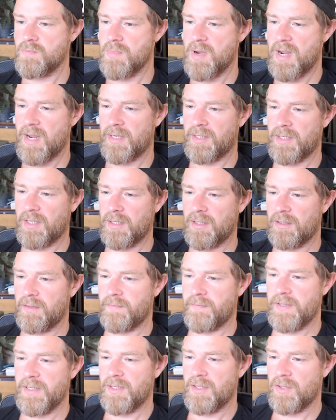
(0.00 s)
SL
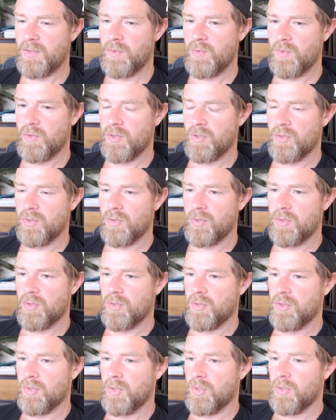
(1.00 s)
V2s,
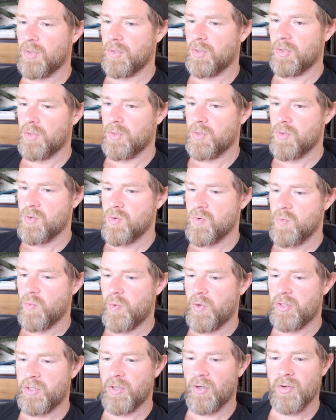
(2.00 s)

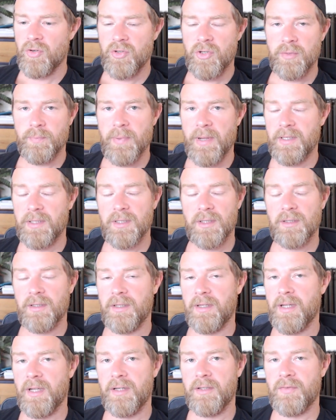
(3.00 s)
which are just basically
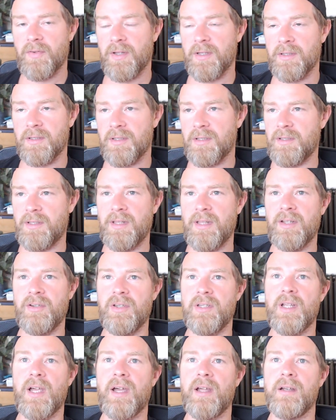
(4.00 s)
case fans. So they're
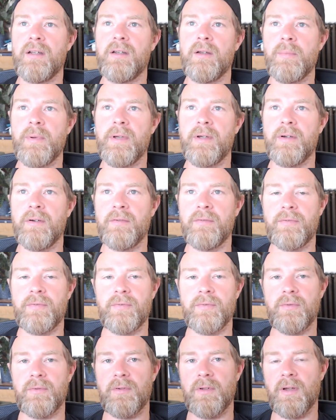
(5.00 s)
just adding a bit of
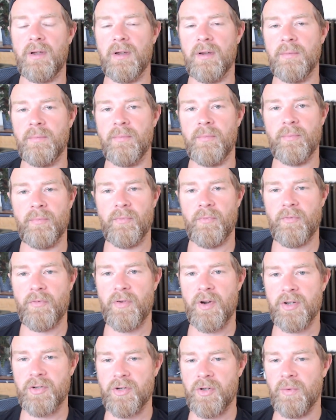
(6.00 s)

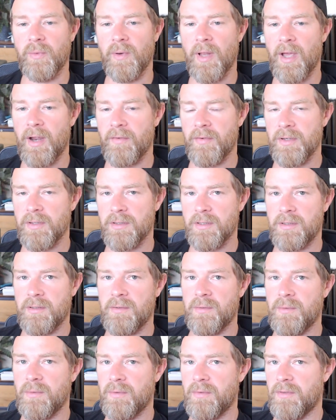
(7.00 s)
fresh, cool air
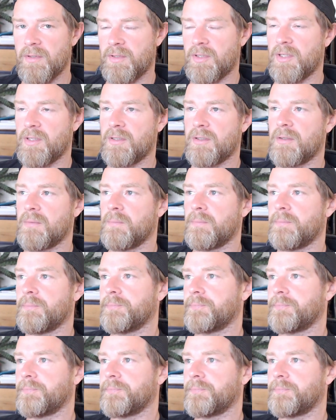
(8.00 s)
into the system.